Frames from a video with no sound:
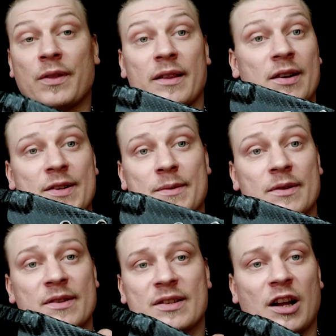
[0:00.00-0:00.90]

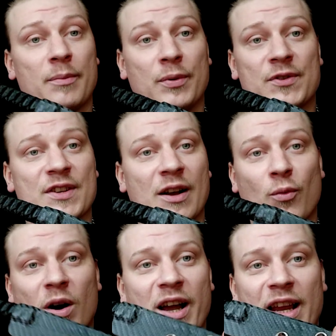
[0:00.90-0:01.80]
There's Scalpels in
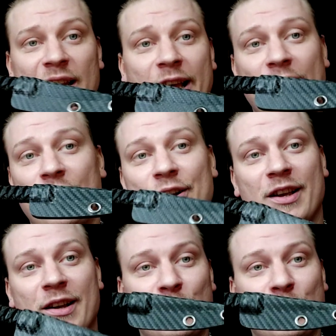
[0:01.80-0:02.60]
Hawaii now.